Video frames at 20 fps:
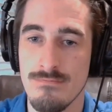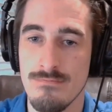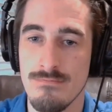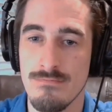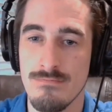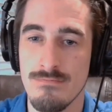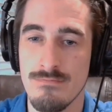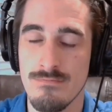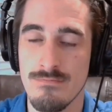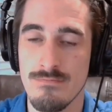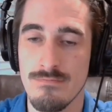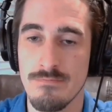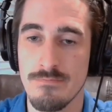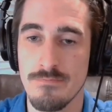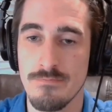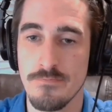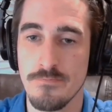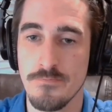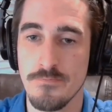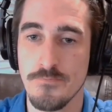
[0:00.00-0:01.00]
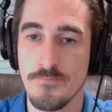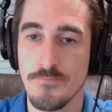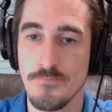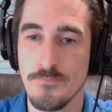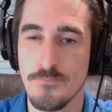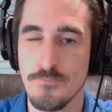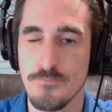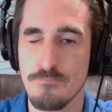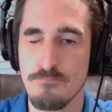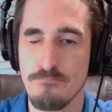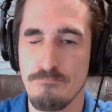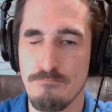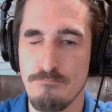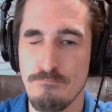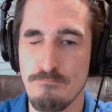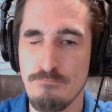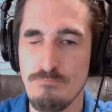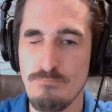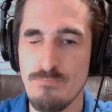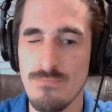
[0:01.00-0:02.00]

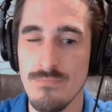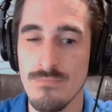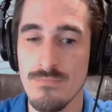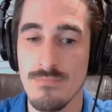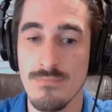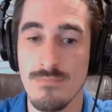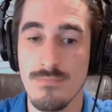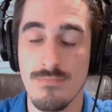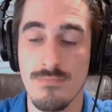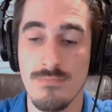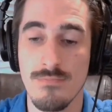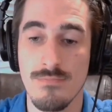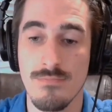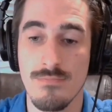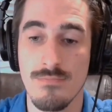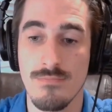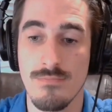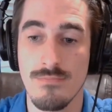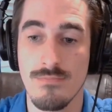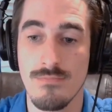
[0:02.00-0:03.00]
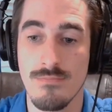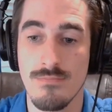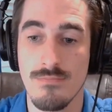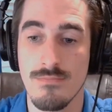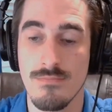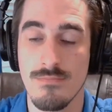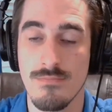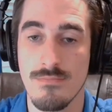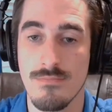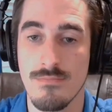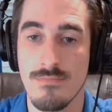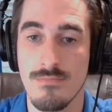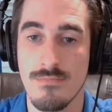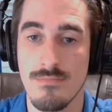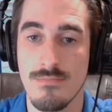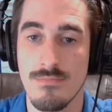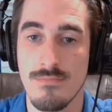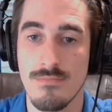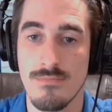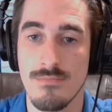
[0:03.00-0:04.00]

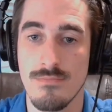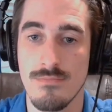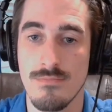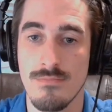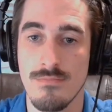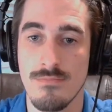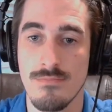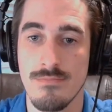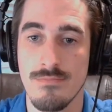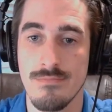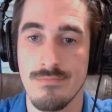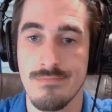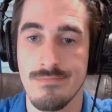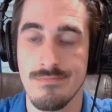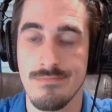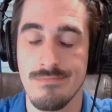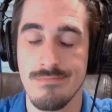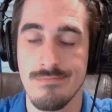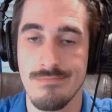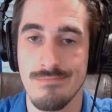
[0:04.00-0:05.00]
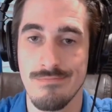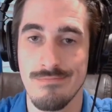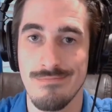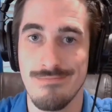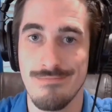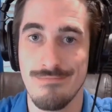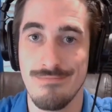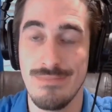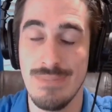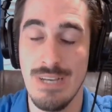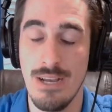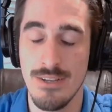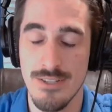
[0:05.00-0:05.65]
[no speech]